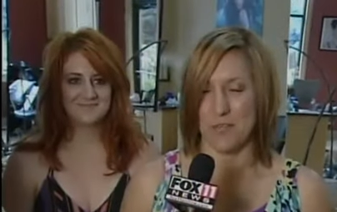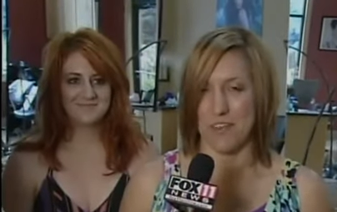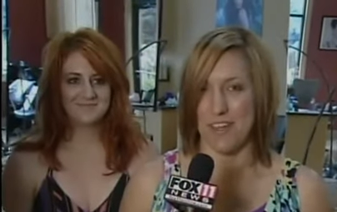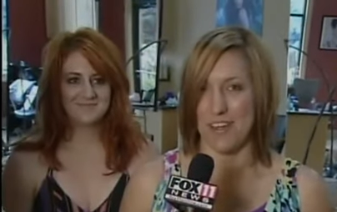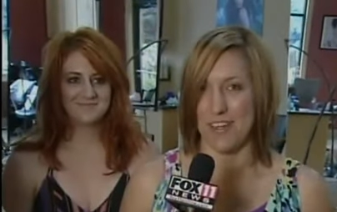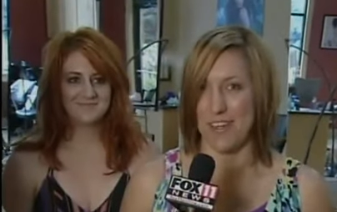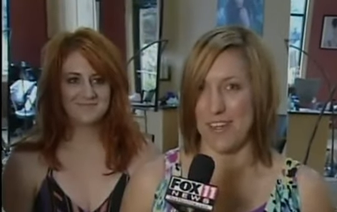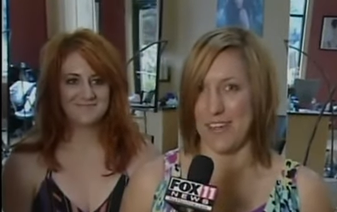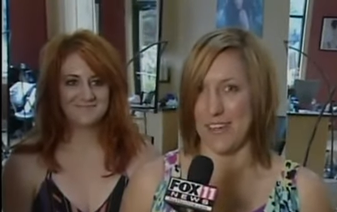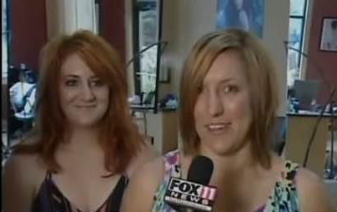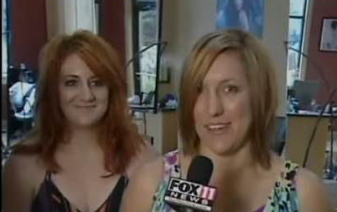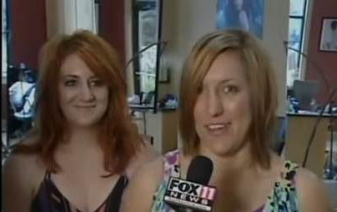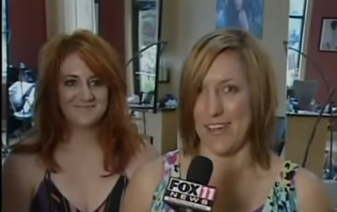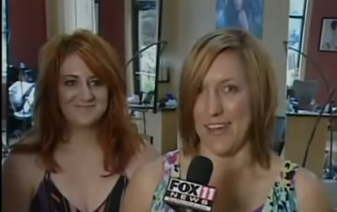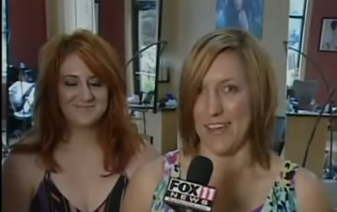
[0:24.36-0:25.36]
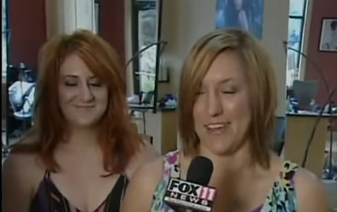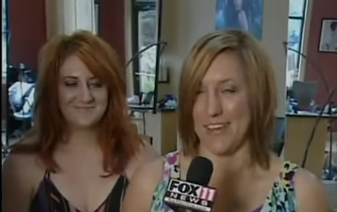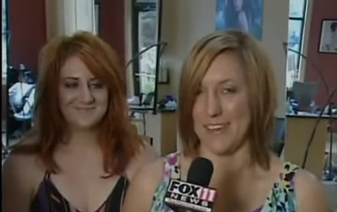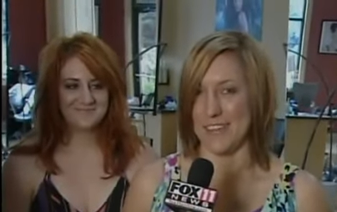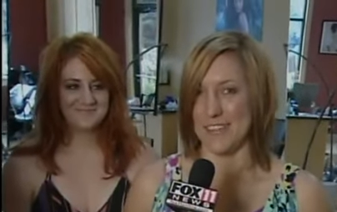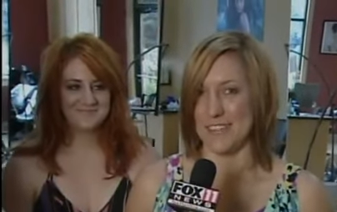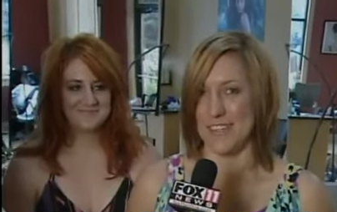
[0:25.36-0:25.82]
Speaker 1: ready
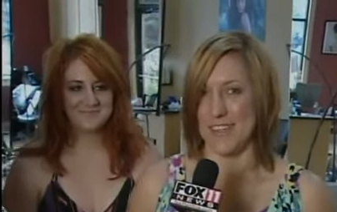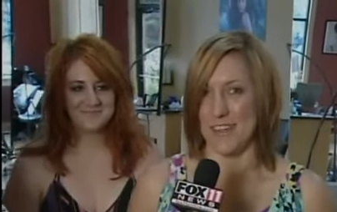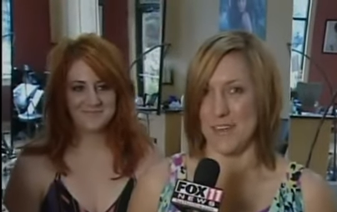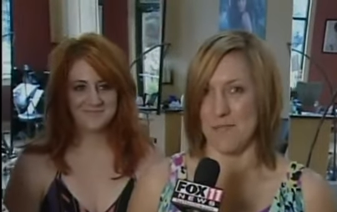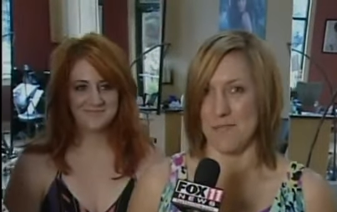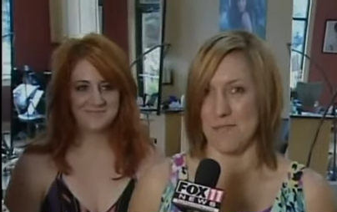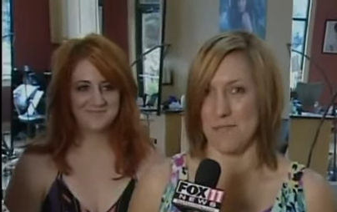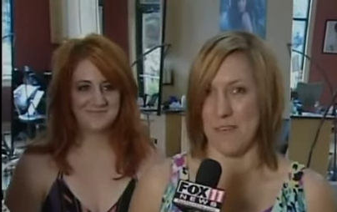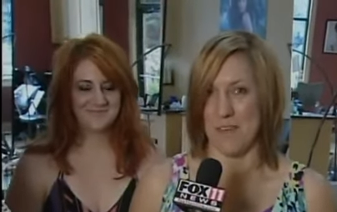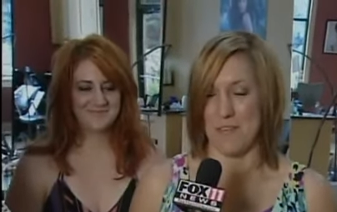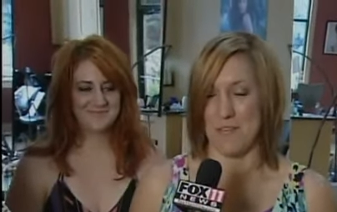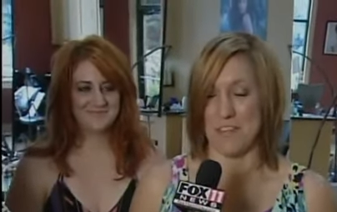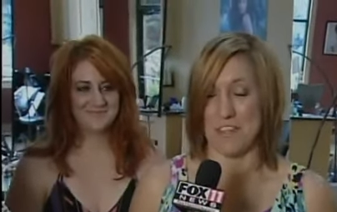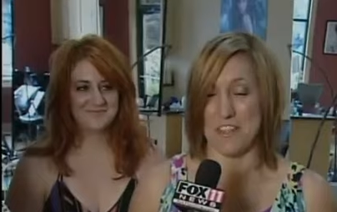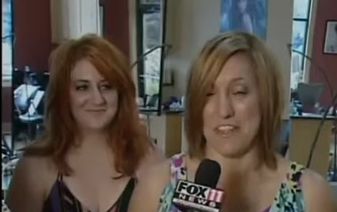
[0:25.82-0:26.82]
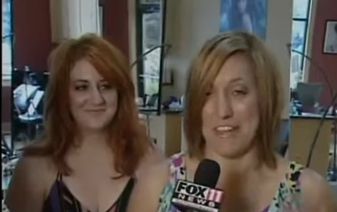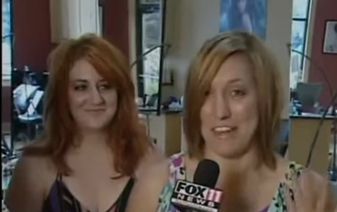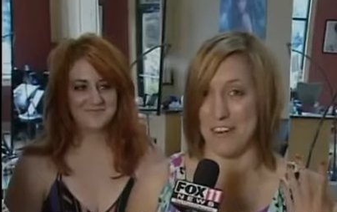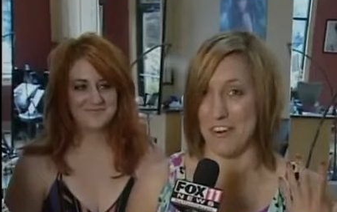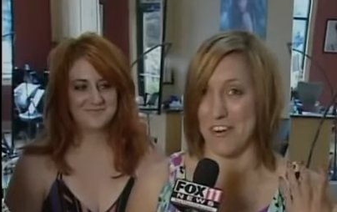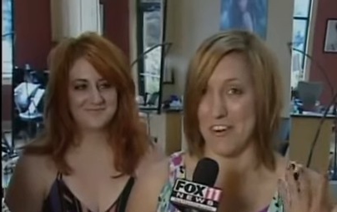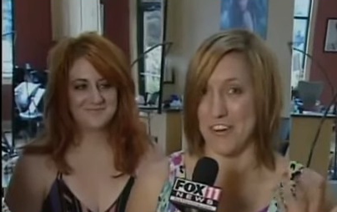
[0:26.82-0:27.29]
and I'm I feel
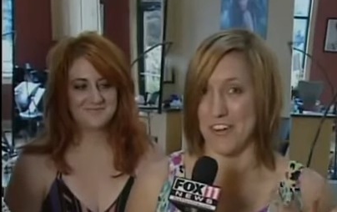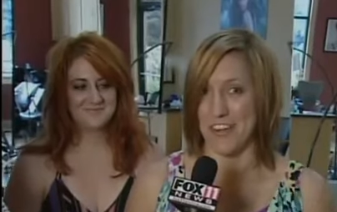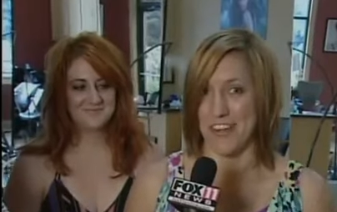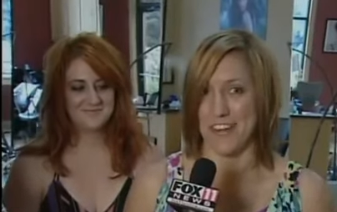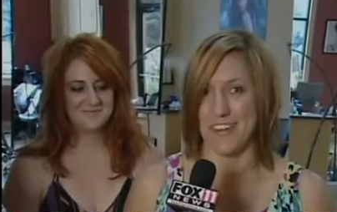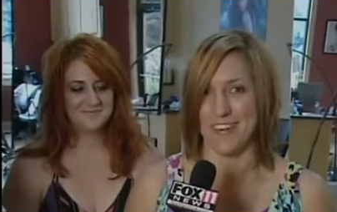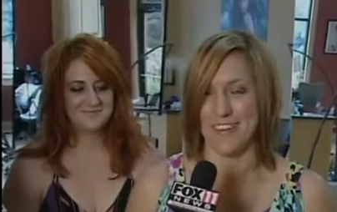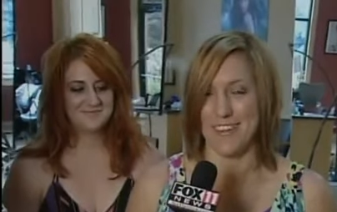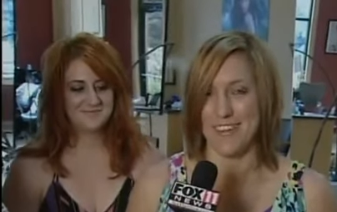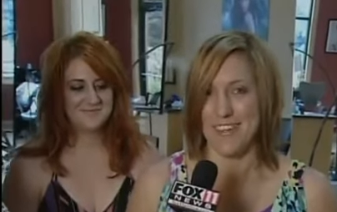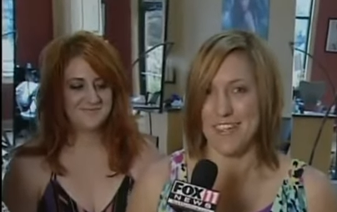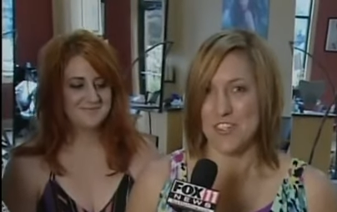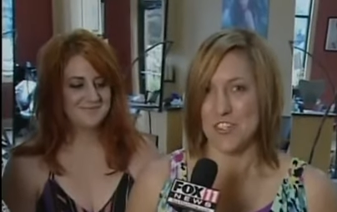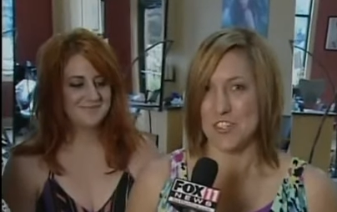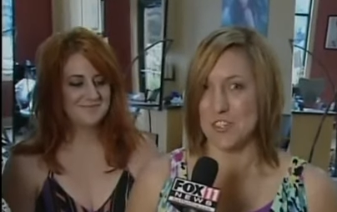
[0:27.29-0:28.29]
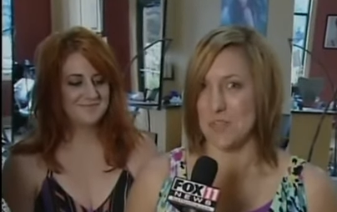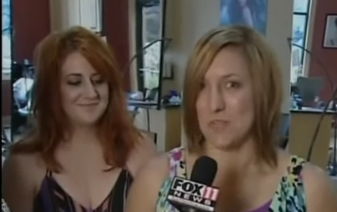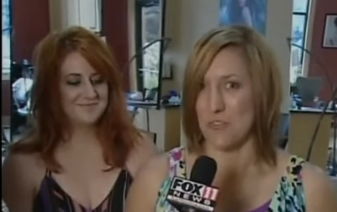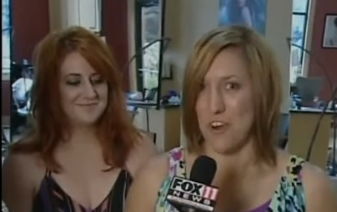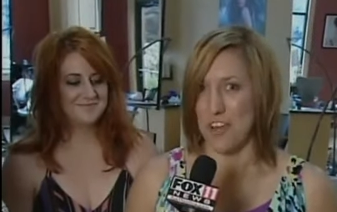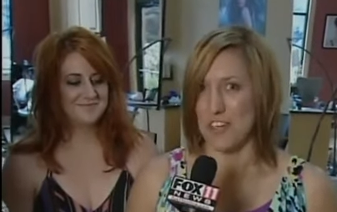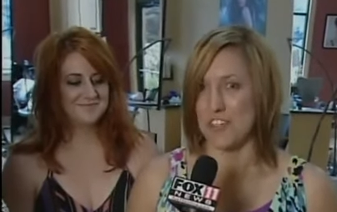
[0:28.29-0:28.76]
lighter and
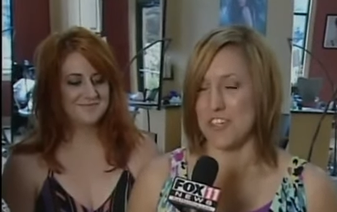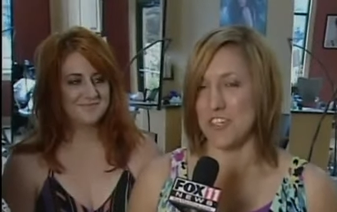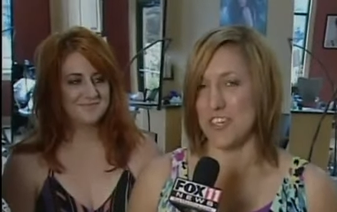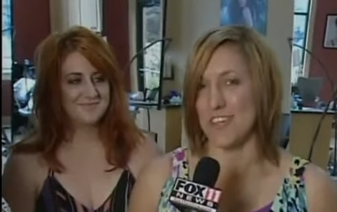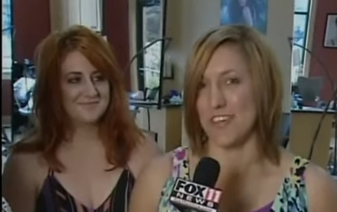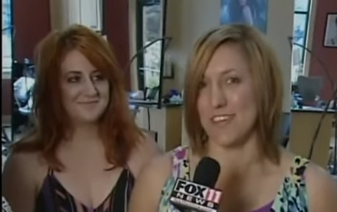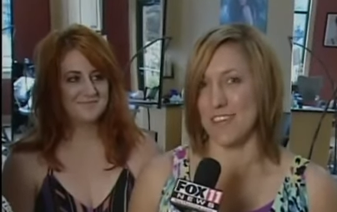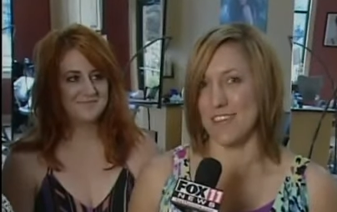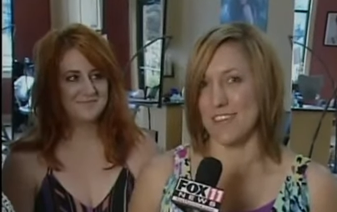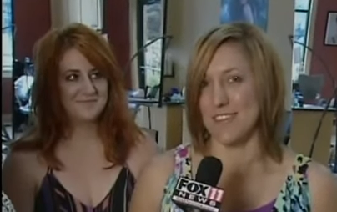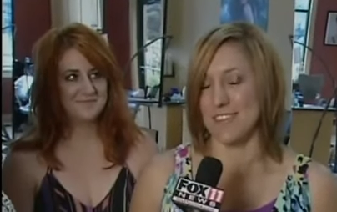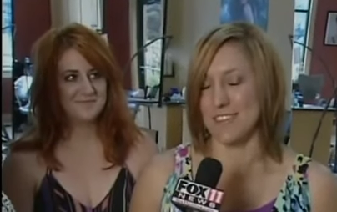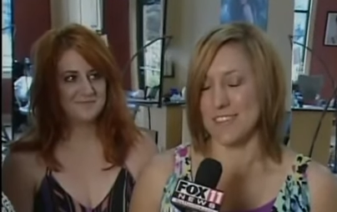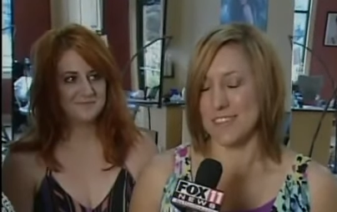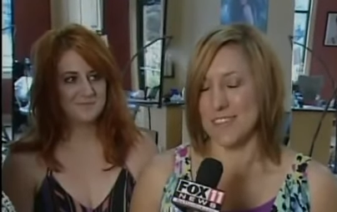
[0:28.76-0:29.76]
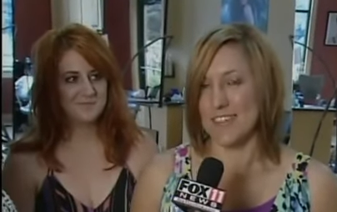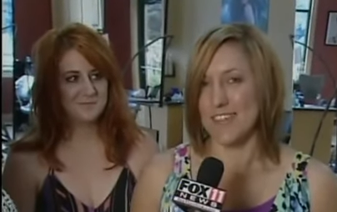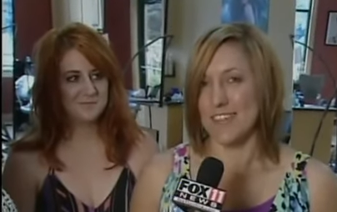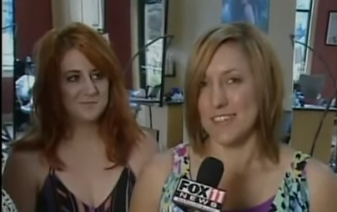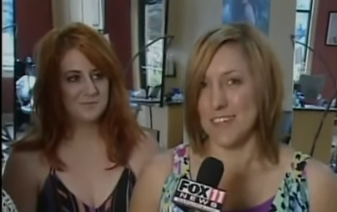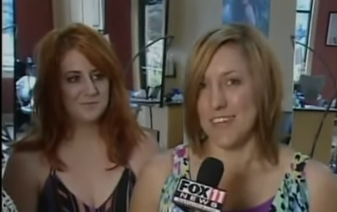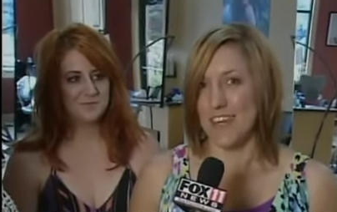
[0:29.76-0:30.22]
just fresh and
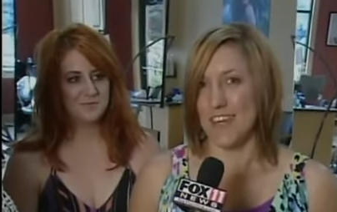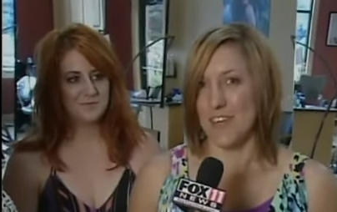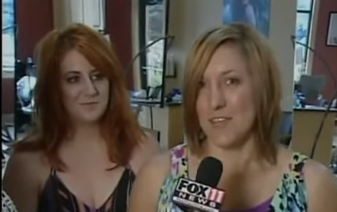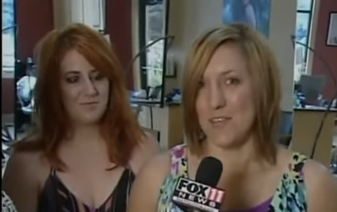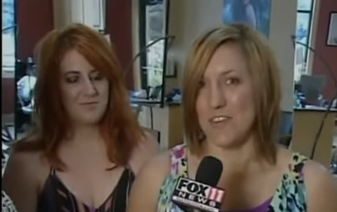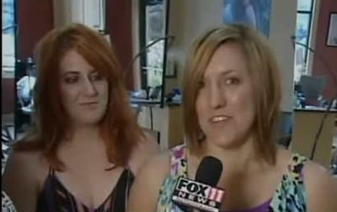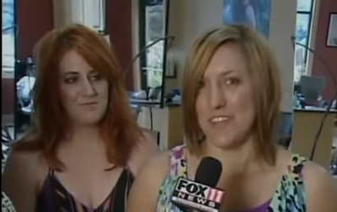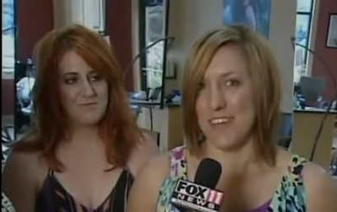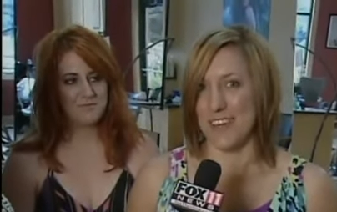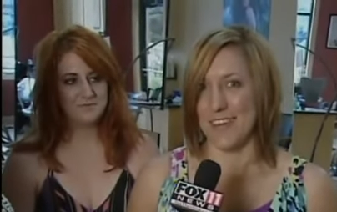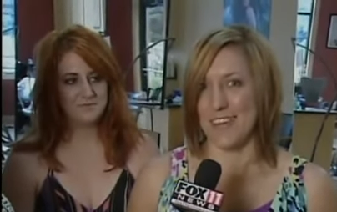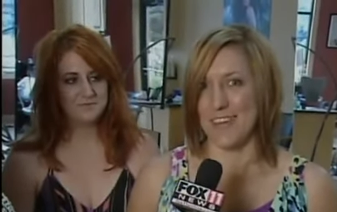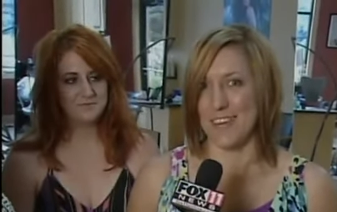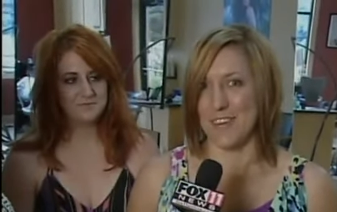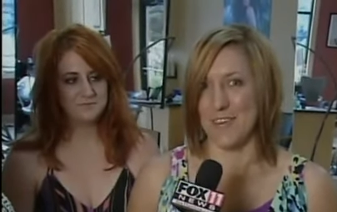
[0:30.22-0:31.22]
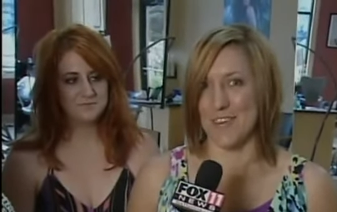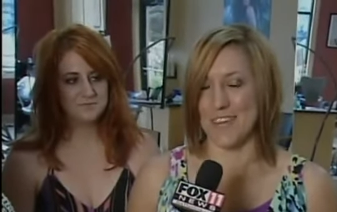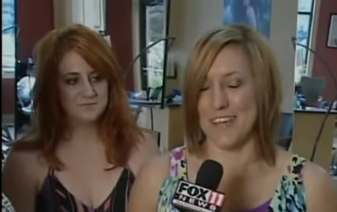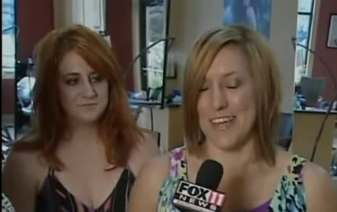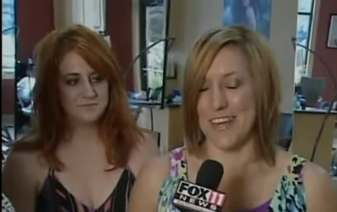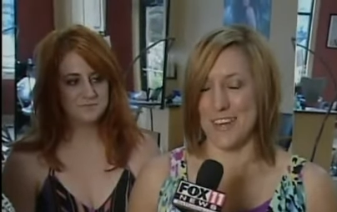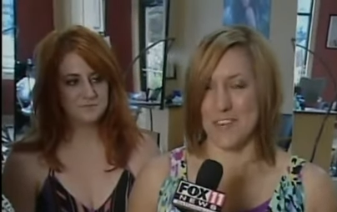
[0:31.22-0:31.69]
and I feel like, you know,
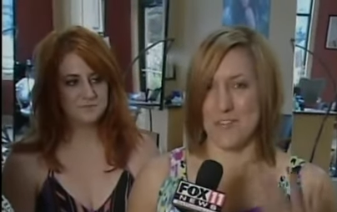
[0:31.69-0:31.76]
it kind